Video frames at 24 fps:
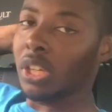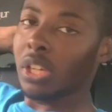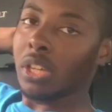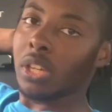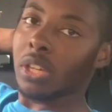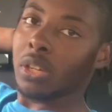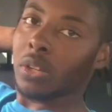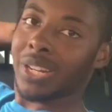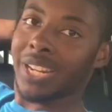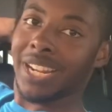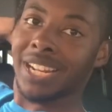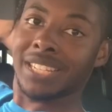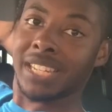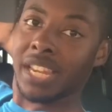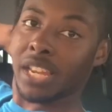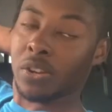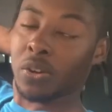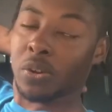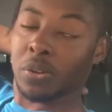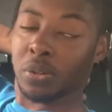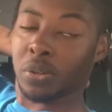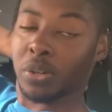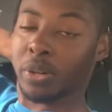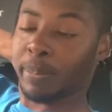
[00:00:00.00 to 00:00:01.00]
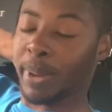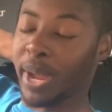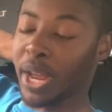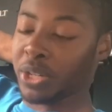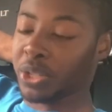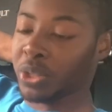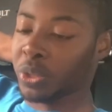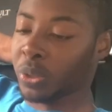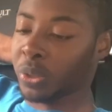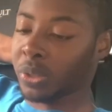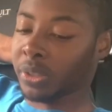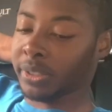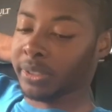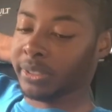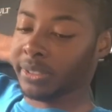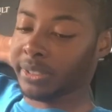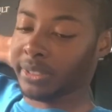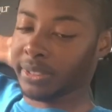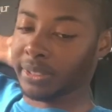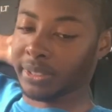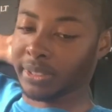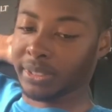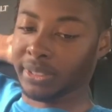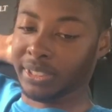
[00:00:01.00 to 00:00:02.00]
the intake on, got the badge on.
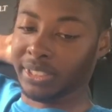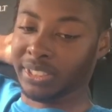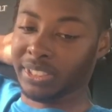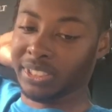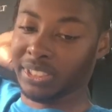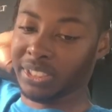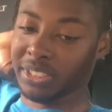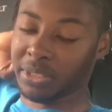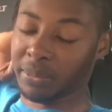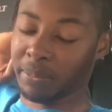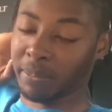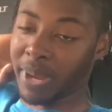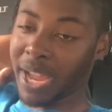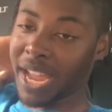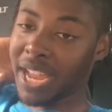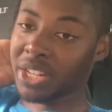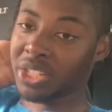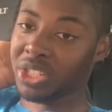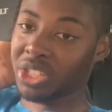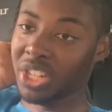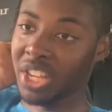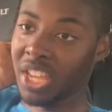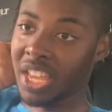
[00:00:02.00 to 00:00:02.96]
The badge